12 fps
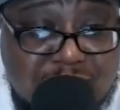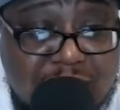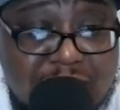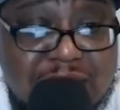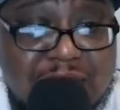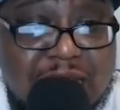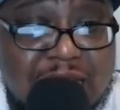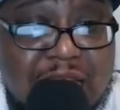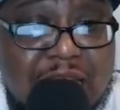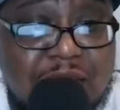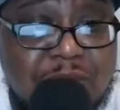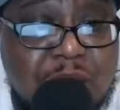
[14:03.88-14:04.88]
in that
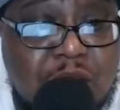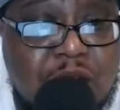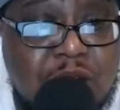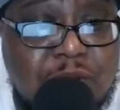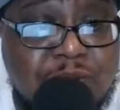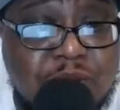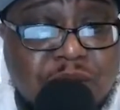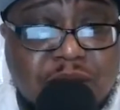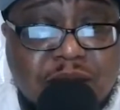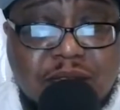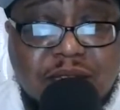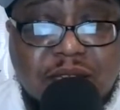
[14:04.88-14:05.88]
game, y'all.
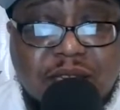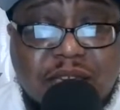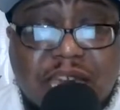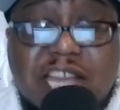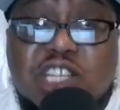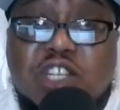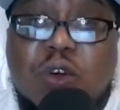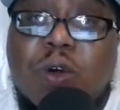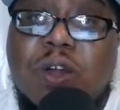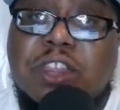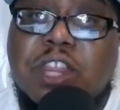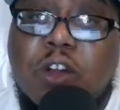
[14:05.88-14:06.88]
He
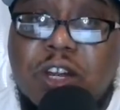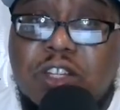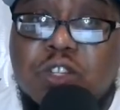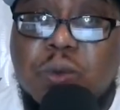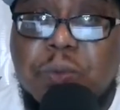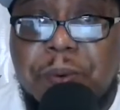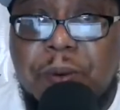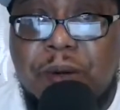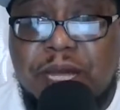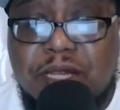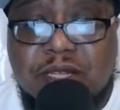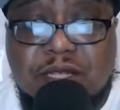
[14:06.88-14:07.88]
scored 32
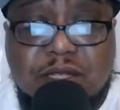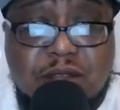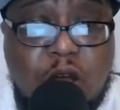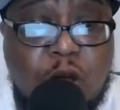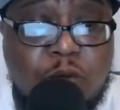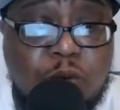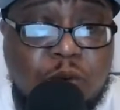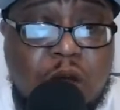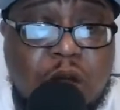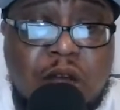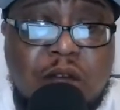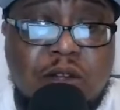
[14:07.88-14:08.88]
points
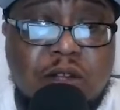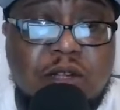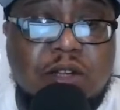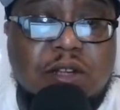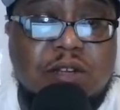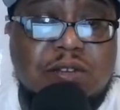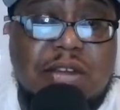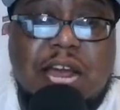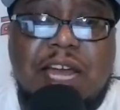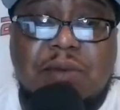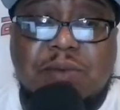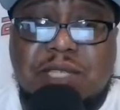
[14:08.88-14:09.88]
overall. Now,
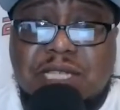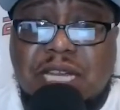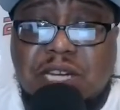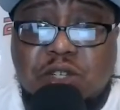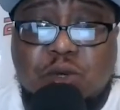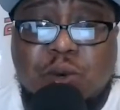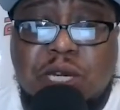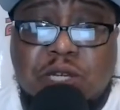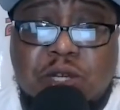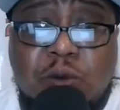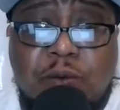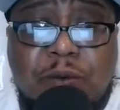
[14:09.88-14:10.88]
he was 10 of
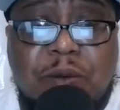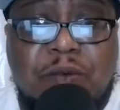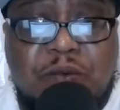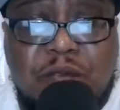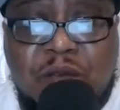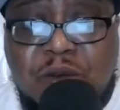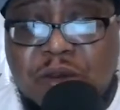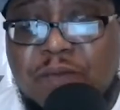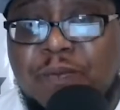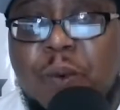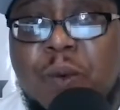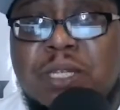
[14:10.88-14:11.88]
22 from the field and
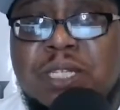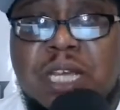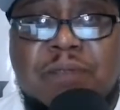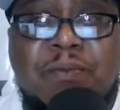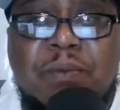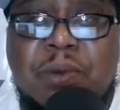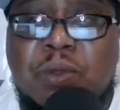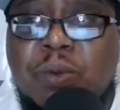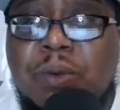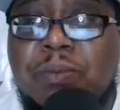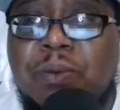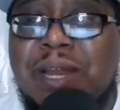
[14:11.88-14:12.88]
4 of 10 from the
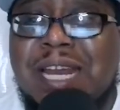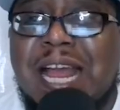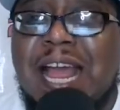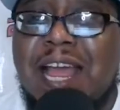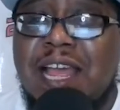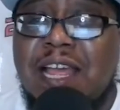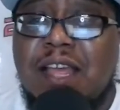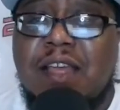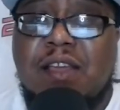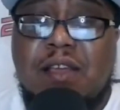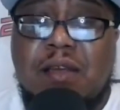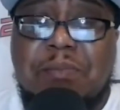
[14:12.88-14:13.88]
three-point line.
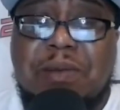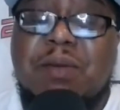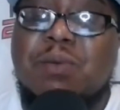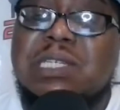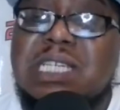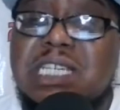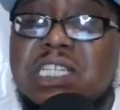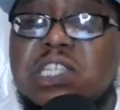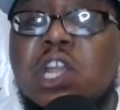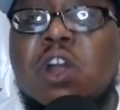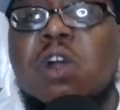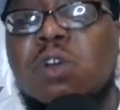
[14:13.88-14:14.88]
But it was his
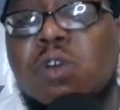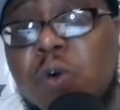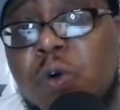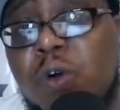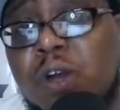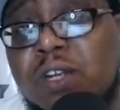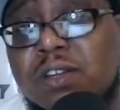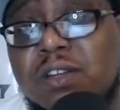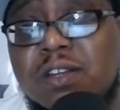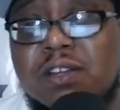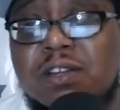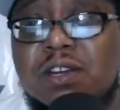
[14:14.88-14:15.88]
third quarter
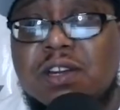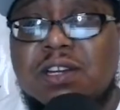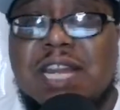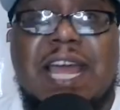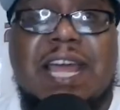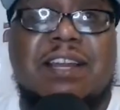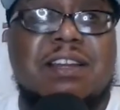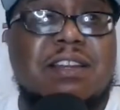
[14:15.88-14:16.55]
that